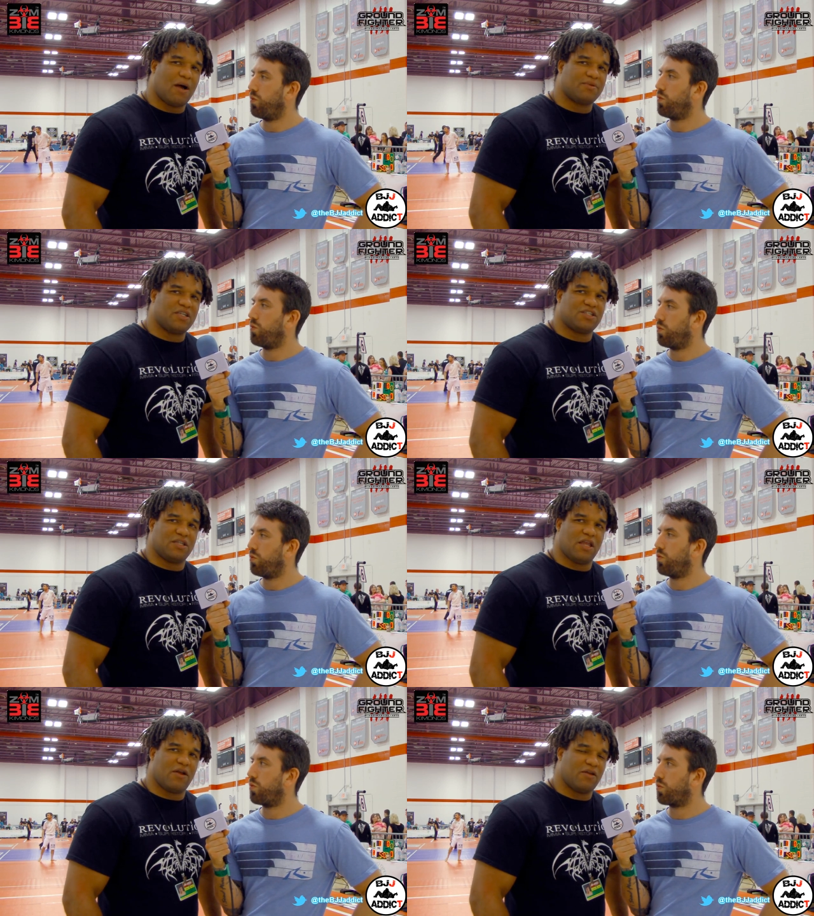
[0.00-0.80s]

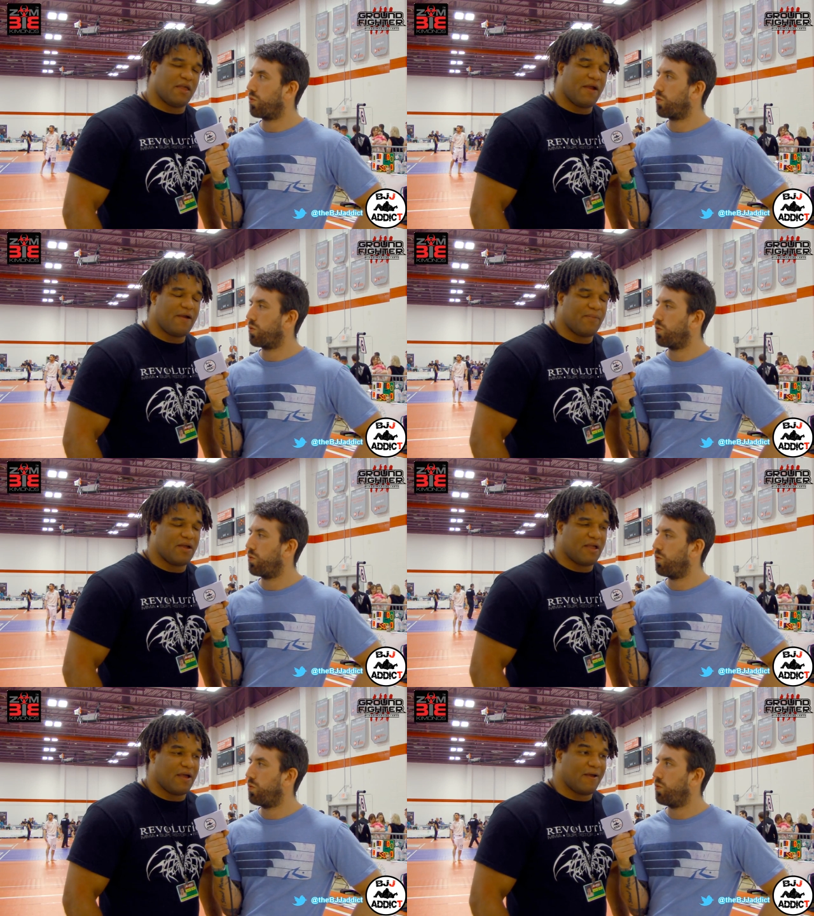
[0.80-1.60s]
Speaker 1: competition here and there.
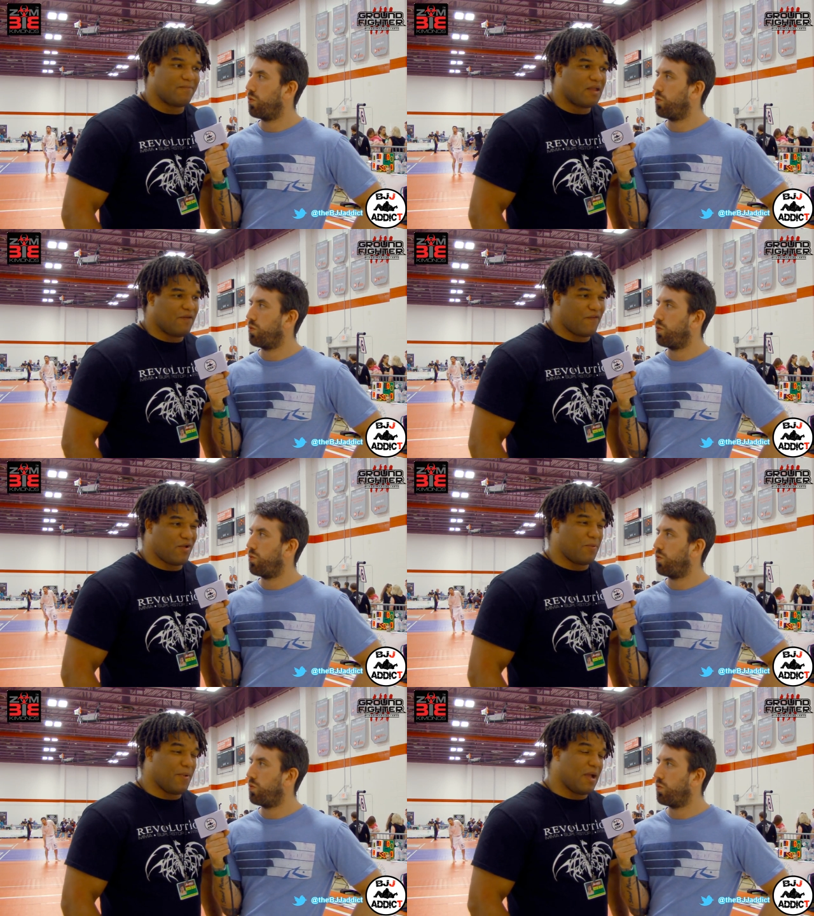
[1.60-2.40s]
But uh, if you're
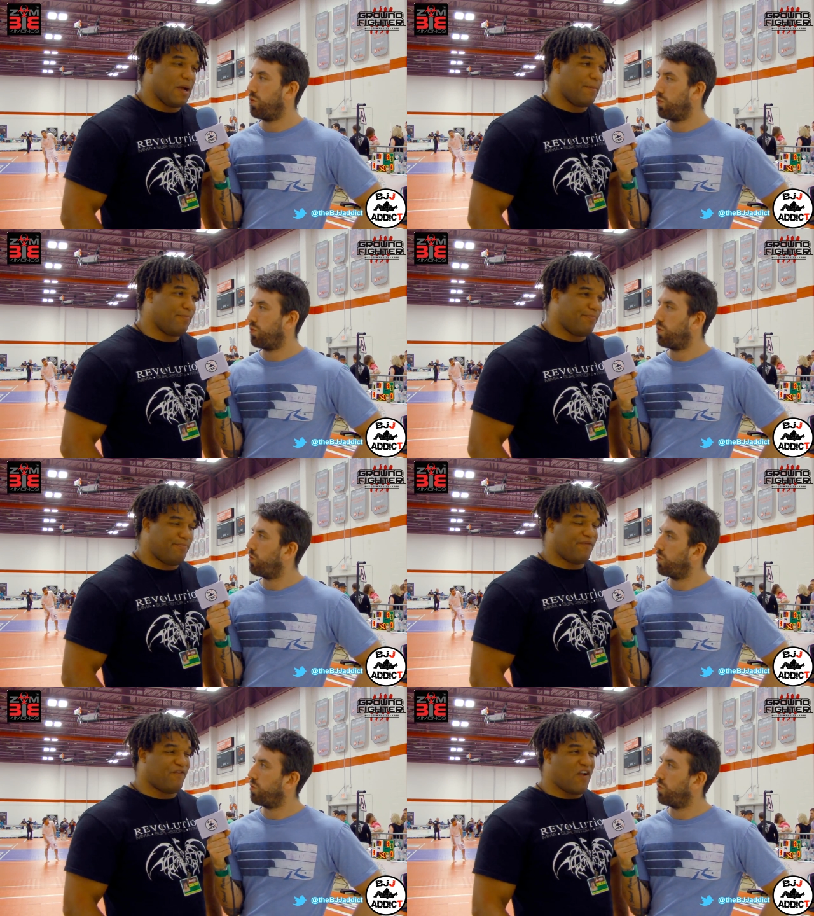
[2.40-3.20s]
gonna be a
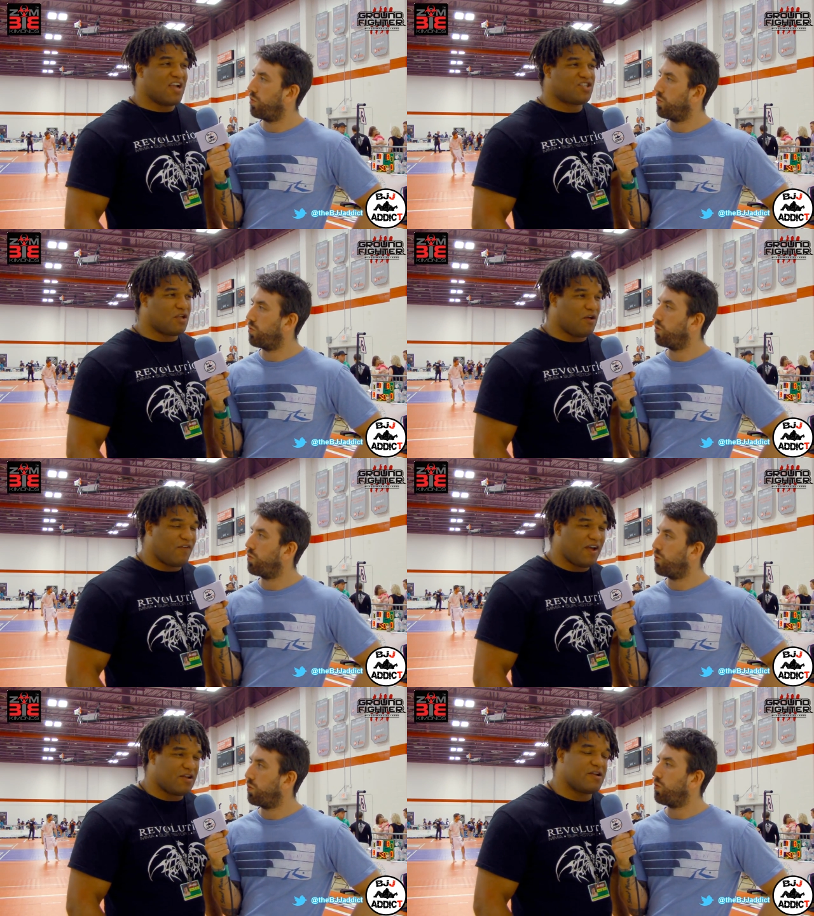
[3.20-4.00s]
professional
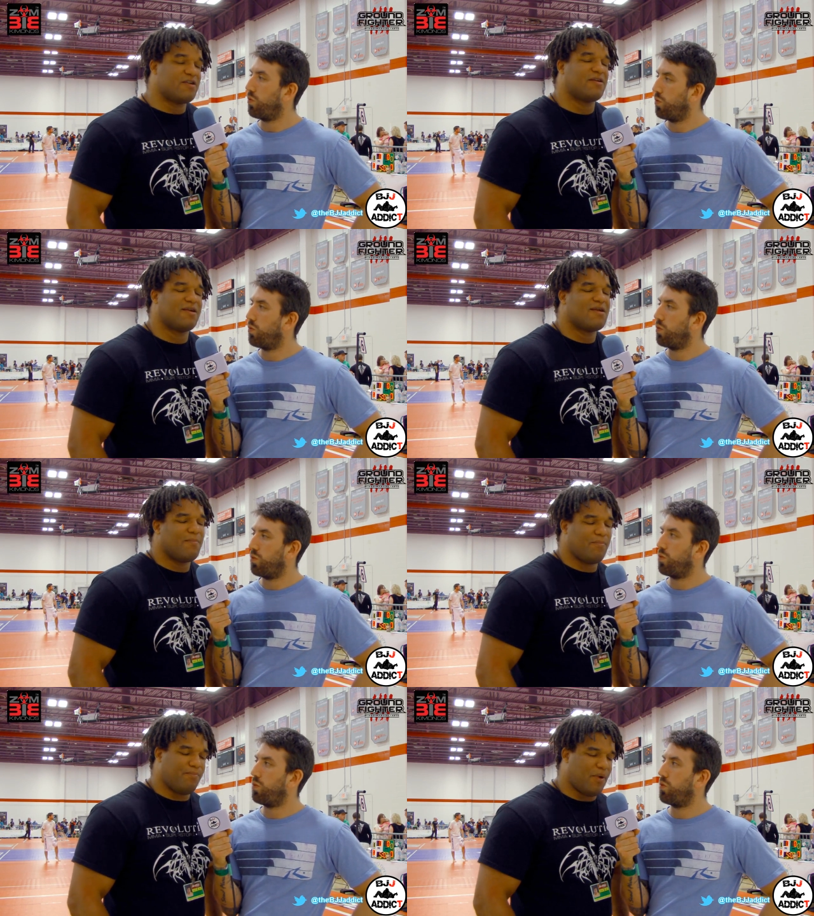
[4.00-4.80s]
fighter,
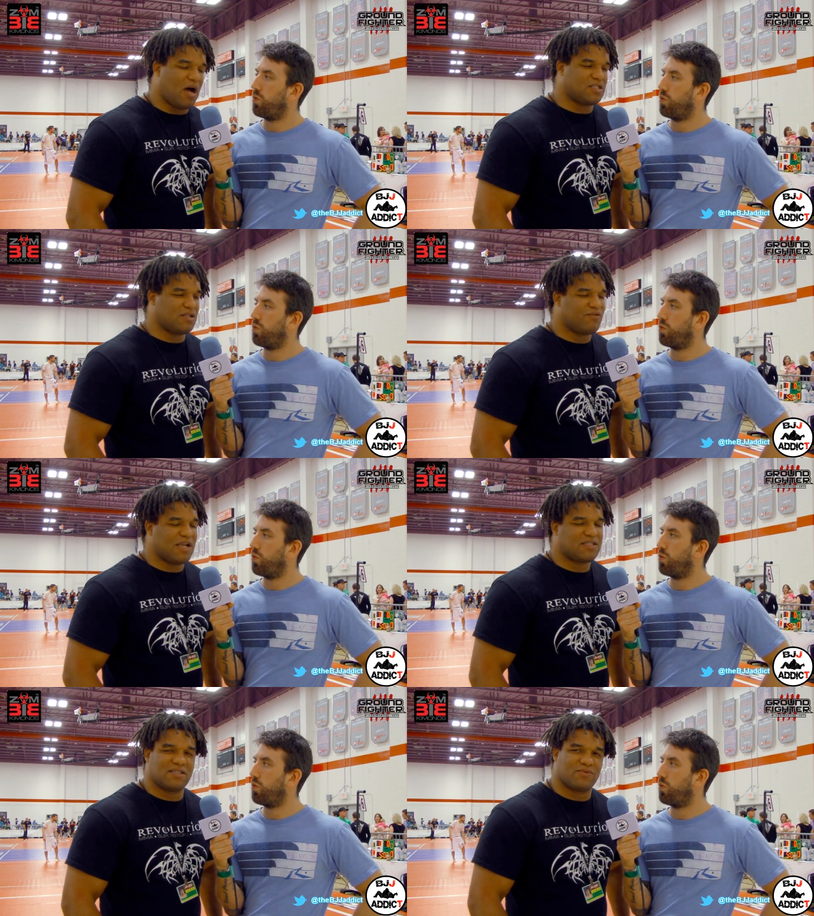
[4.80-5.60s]
boxing and
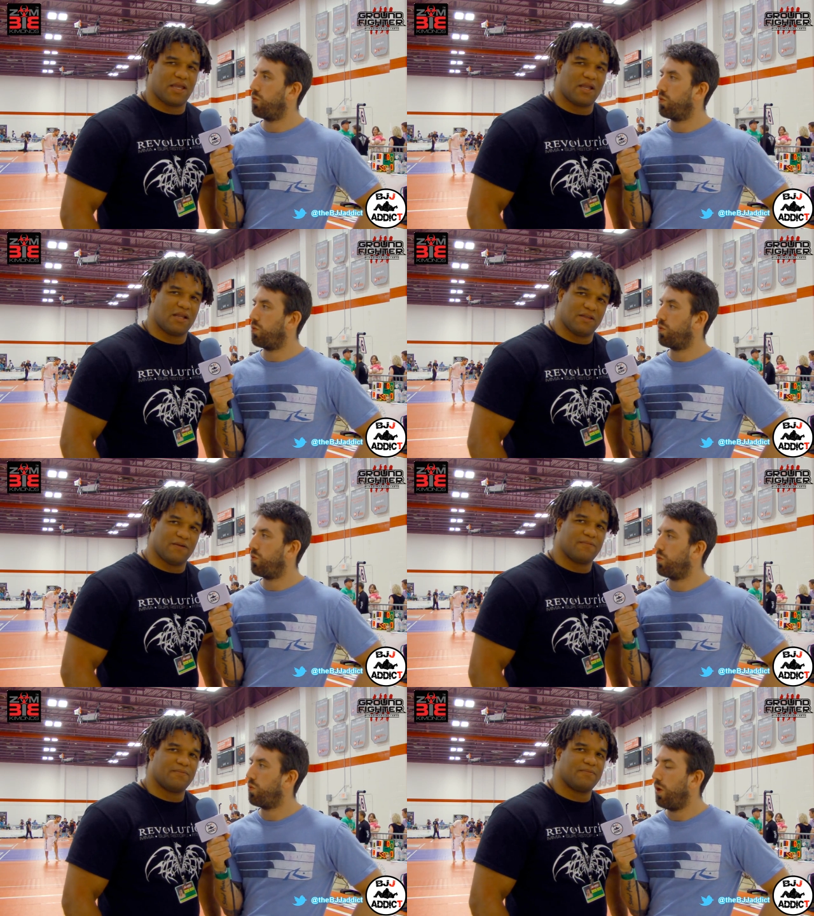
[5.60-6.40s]
wrestling is what you gotta do.
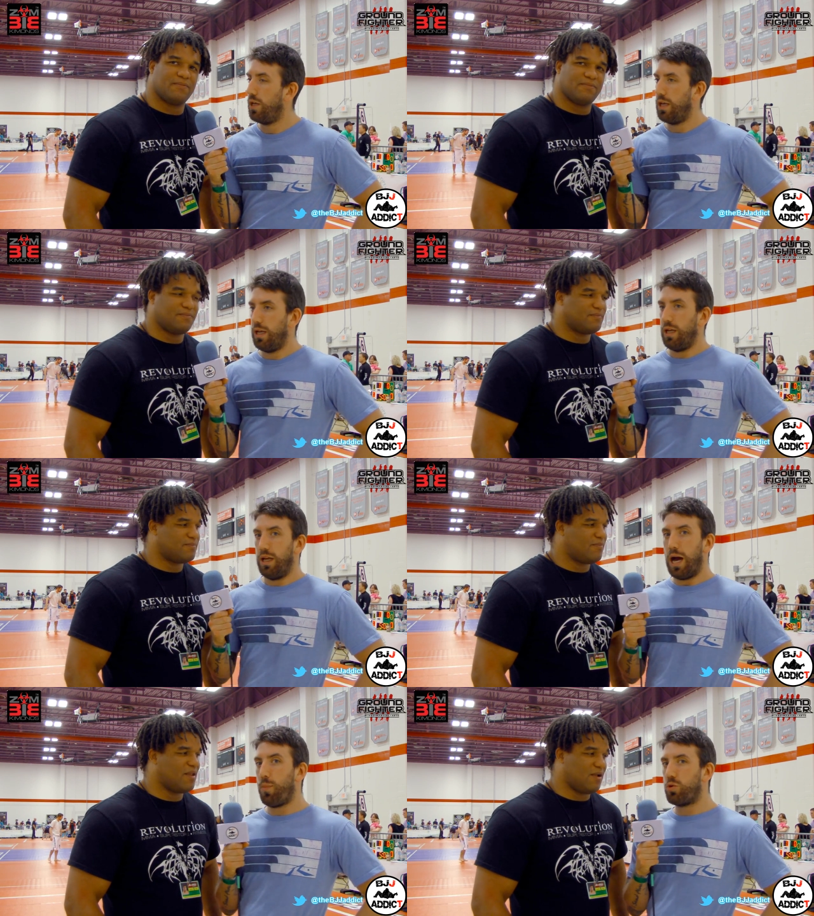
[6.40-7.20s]

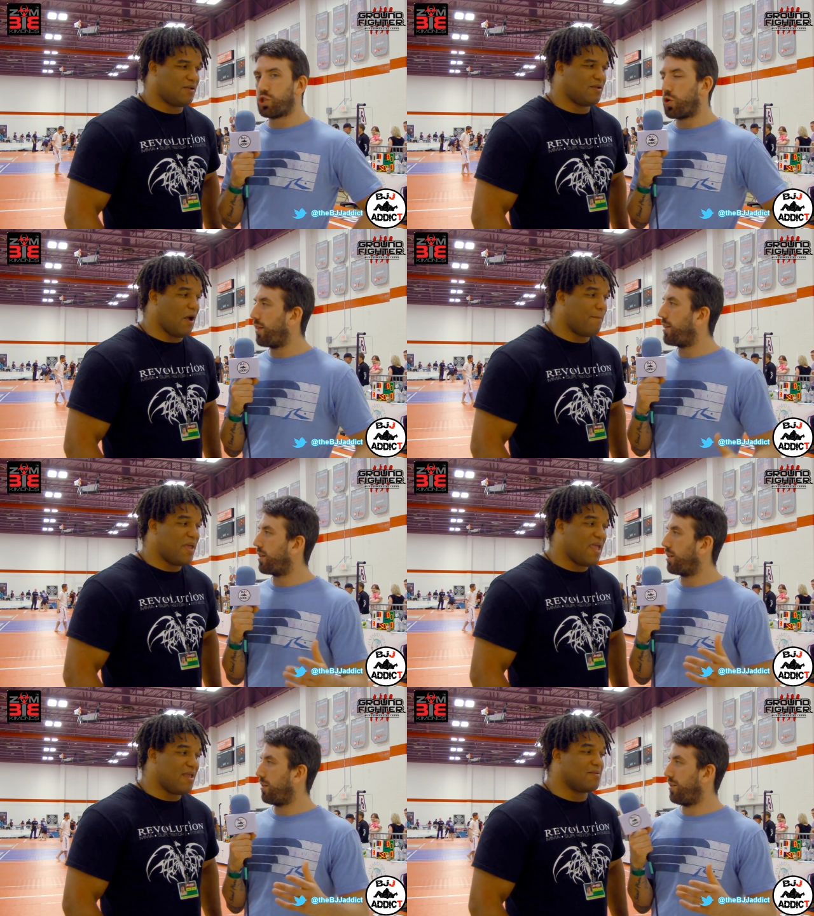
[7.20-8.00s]
How about strength
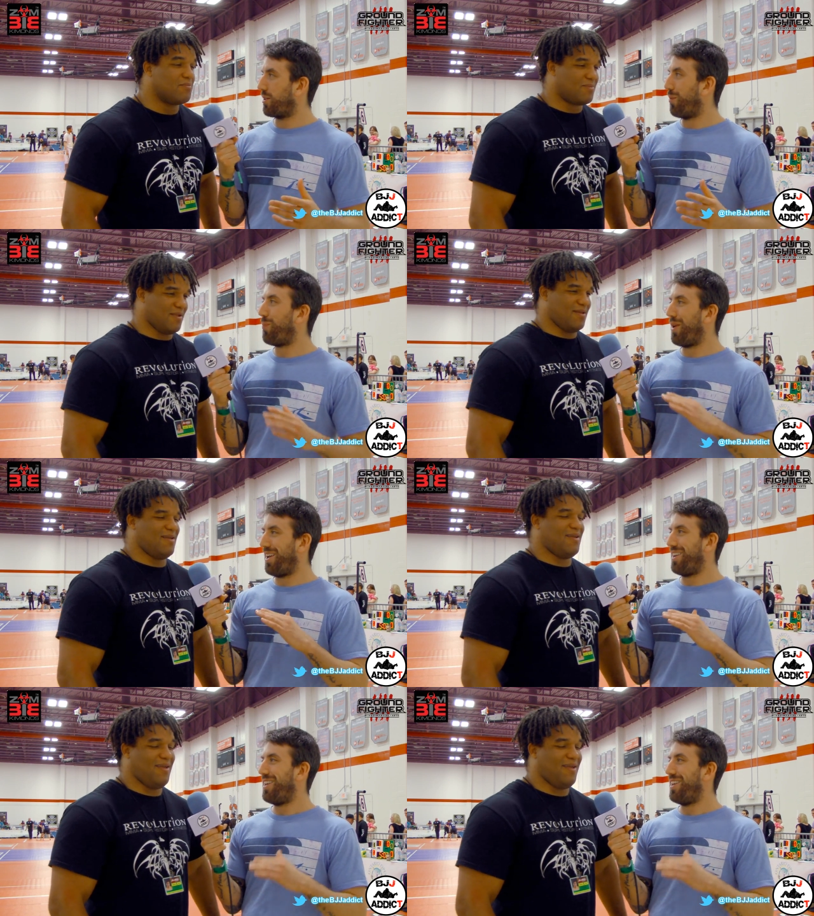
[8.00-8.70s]
compete. and compete?